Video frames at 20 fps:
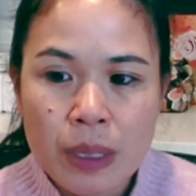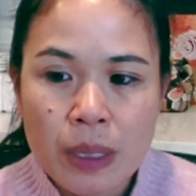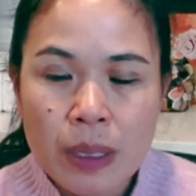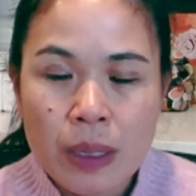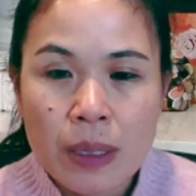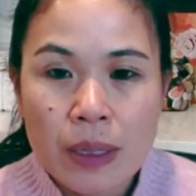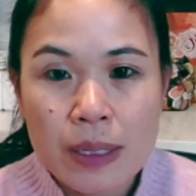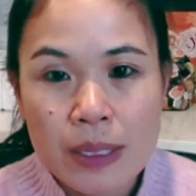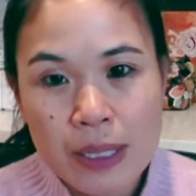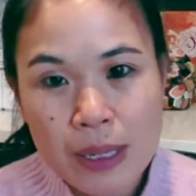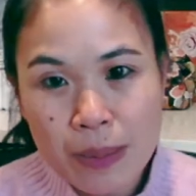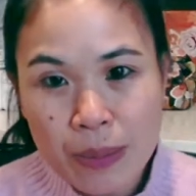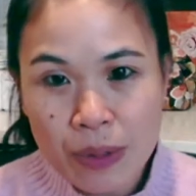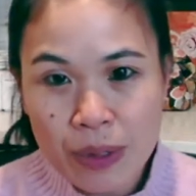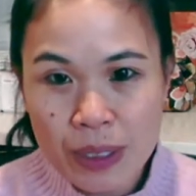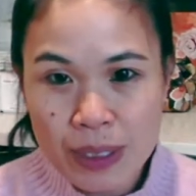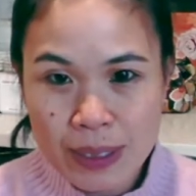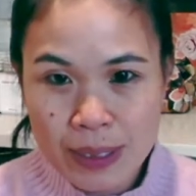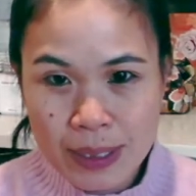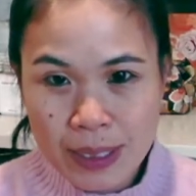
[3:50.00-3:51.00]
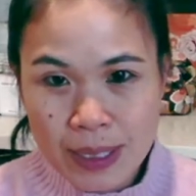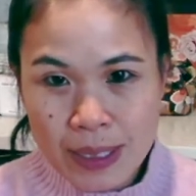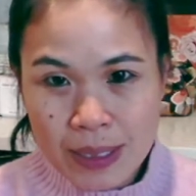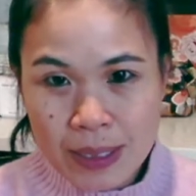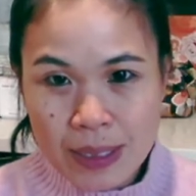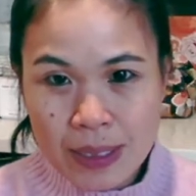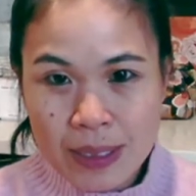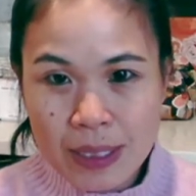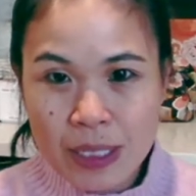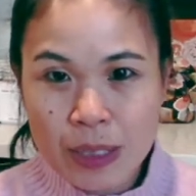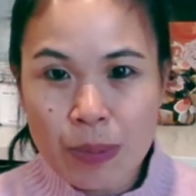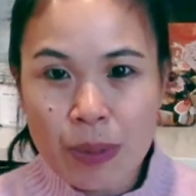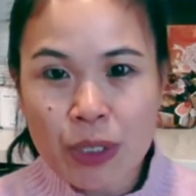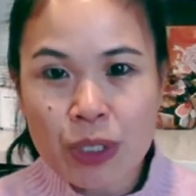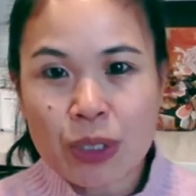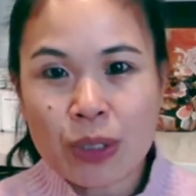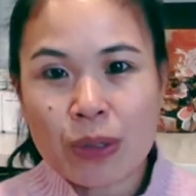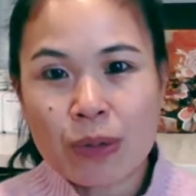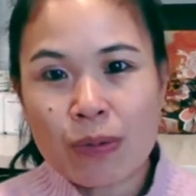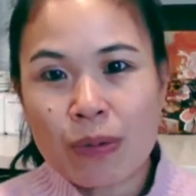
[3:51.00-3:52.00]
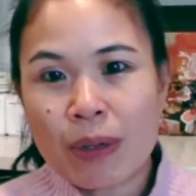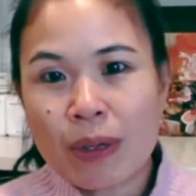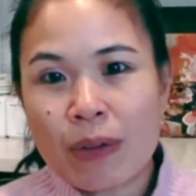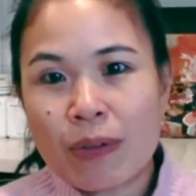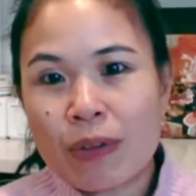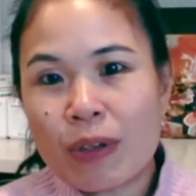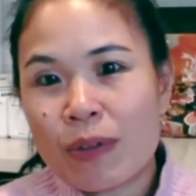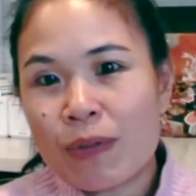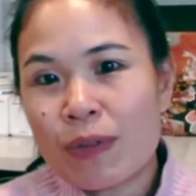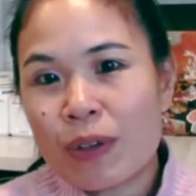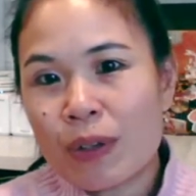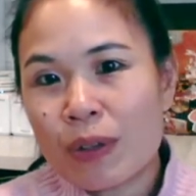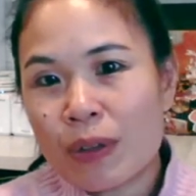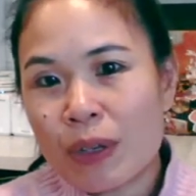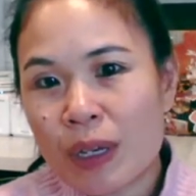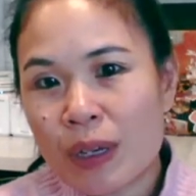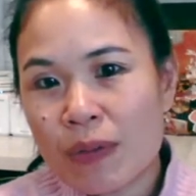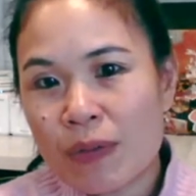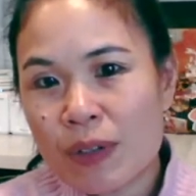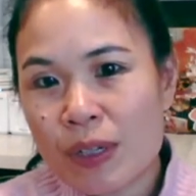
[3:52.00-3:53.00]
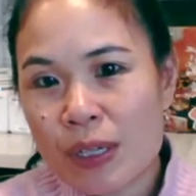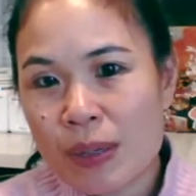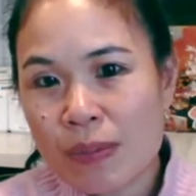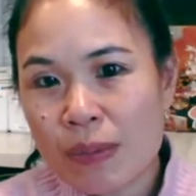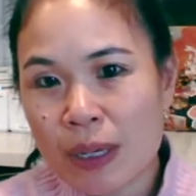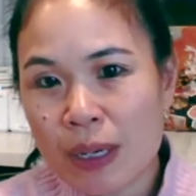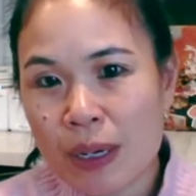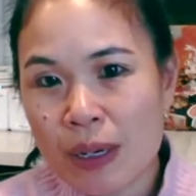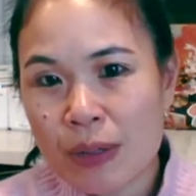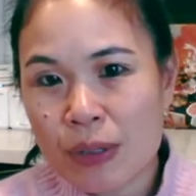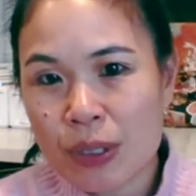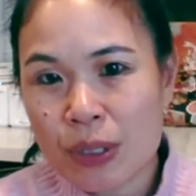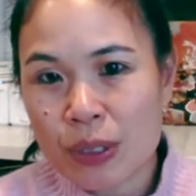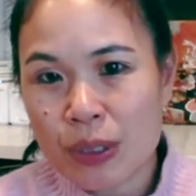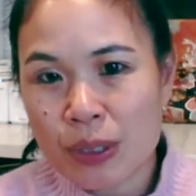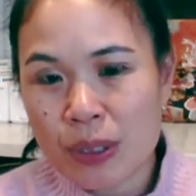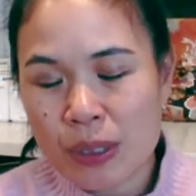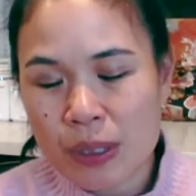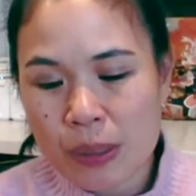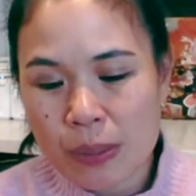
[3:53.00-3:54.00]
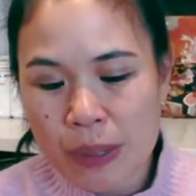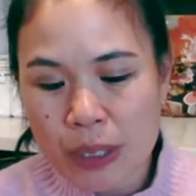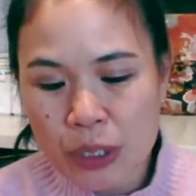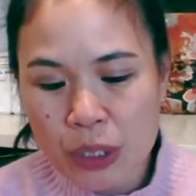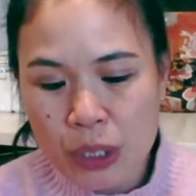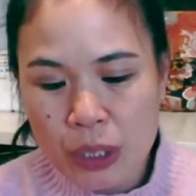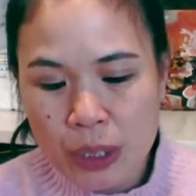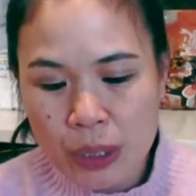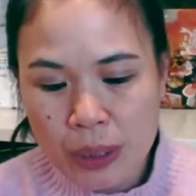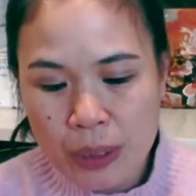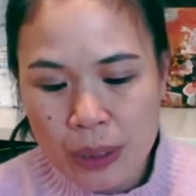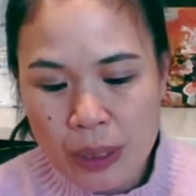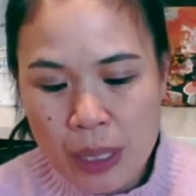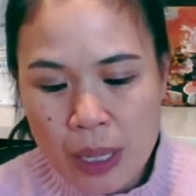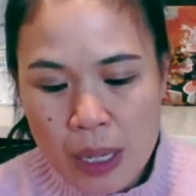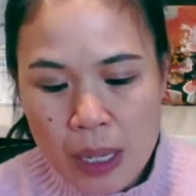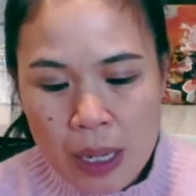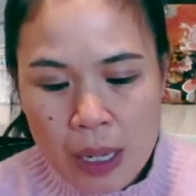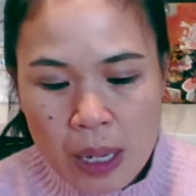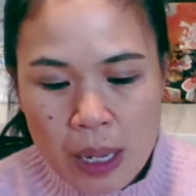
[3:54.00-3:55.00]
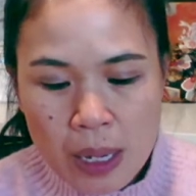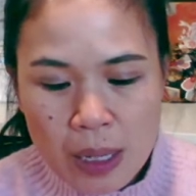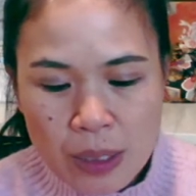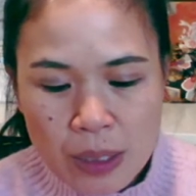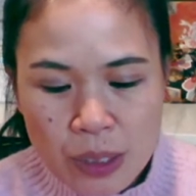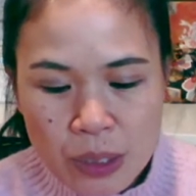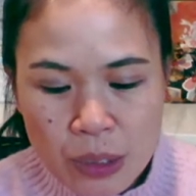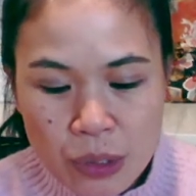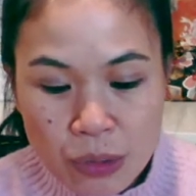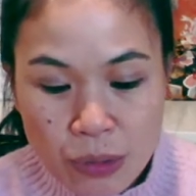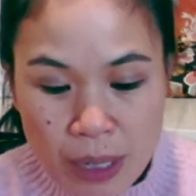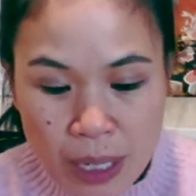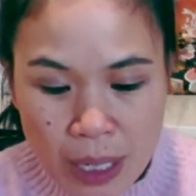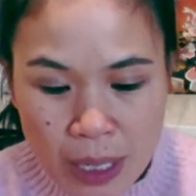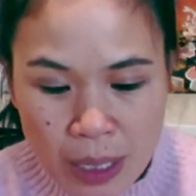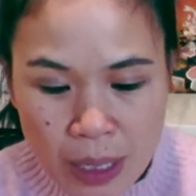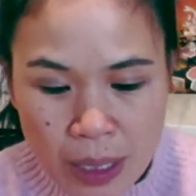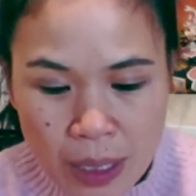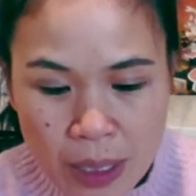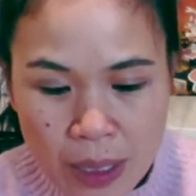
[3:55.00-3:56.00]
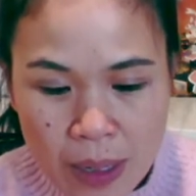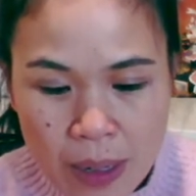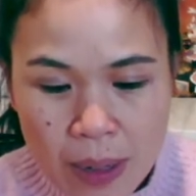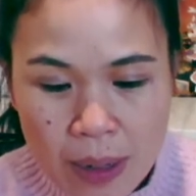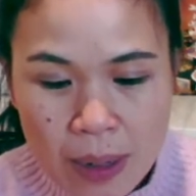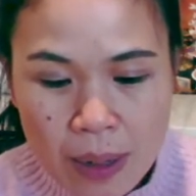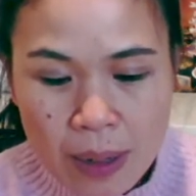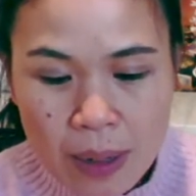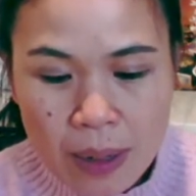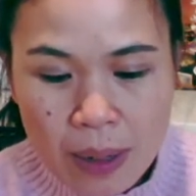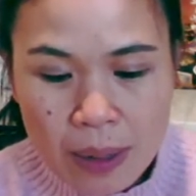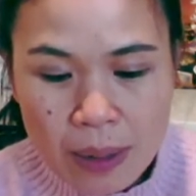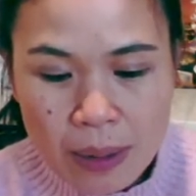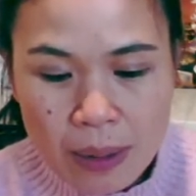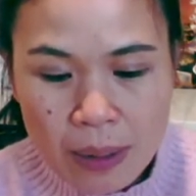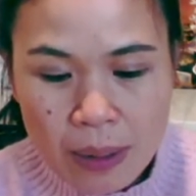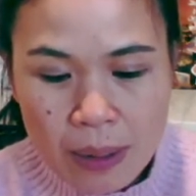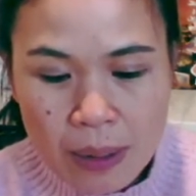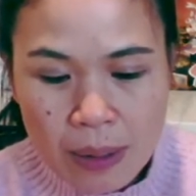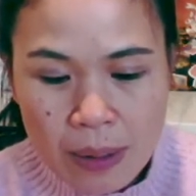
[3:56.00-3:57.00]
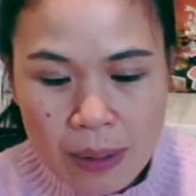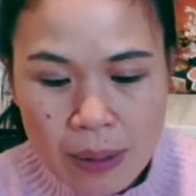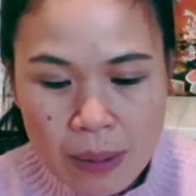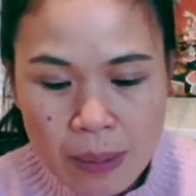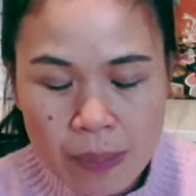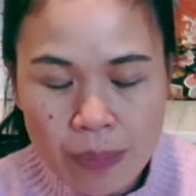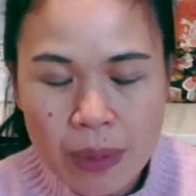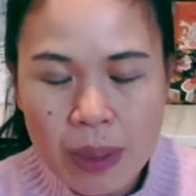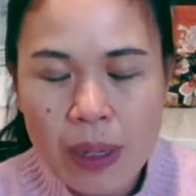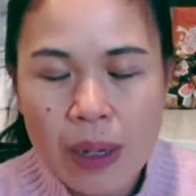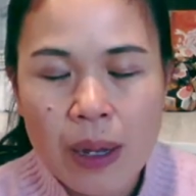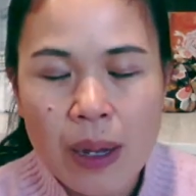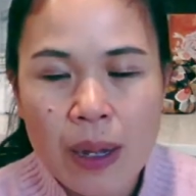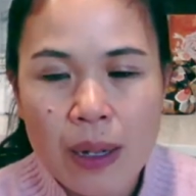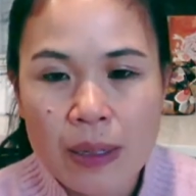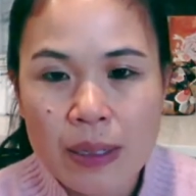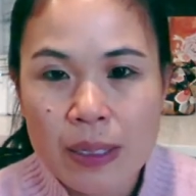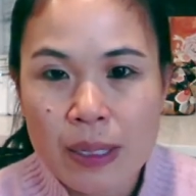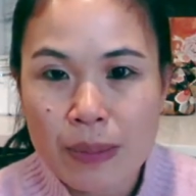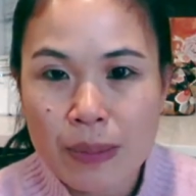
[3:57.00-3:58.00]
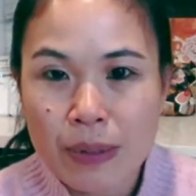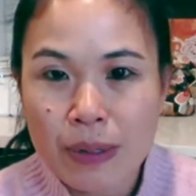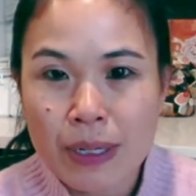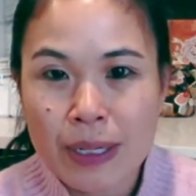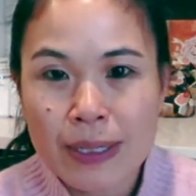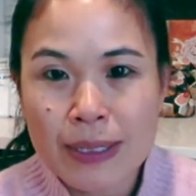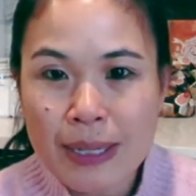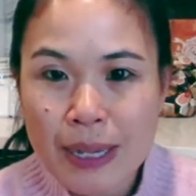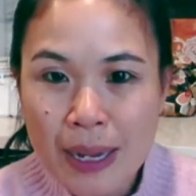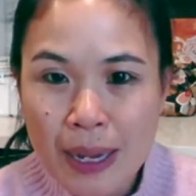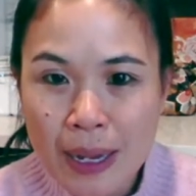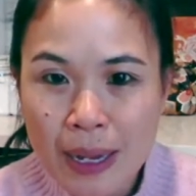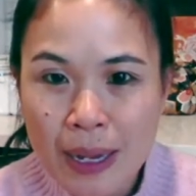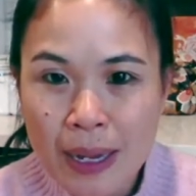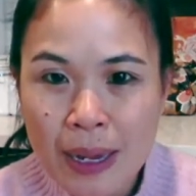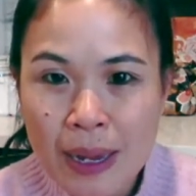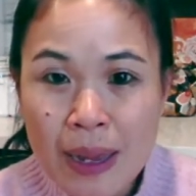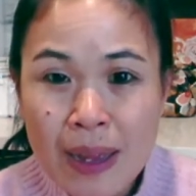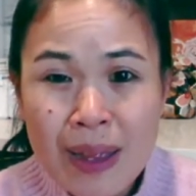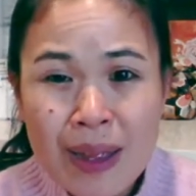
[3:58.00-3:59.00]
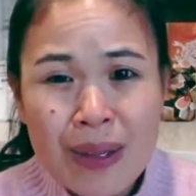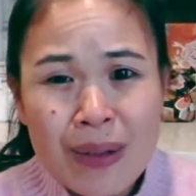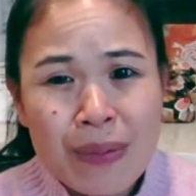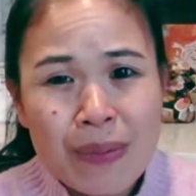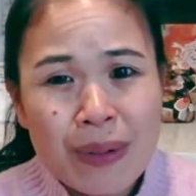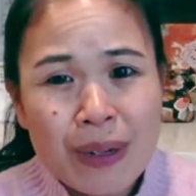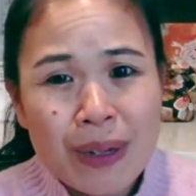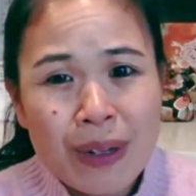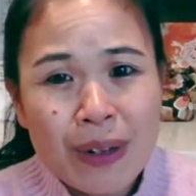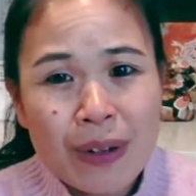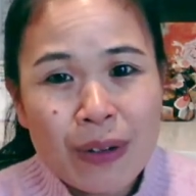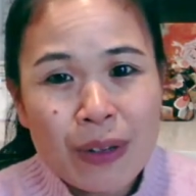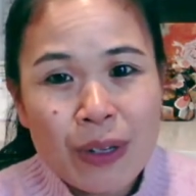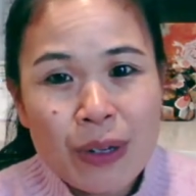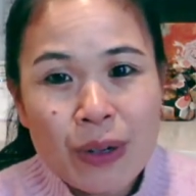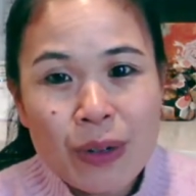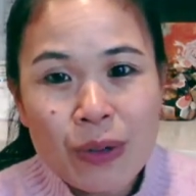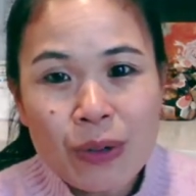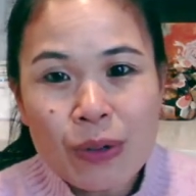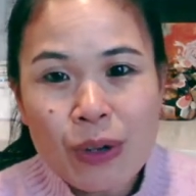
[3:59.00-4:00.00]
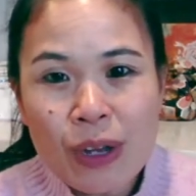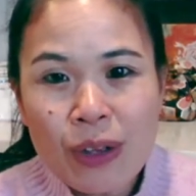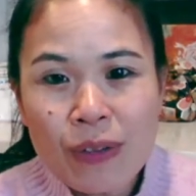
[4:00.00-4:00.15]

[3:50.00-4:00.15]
the summery seasons, especially if you're looking for something extra special to drink on a hot summery day. But you know, quite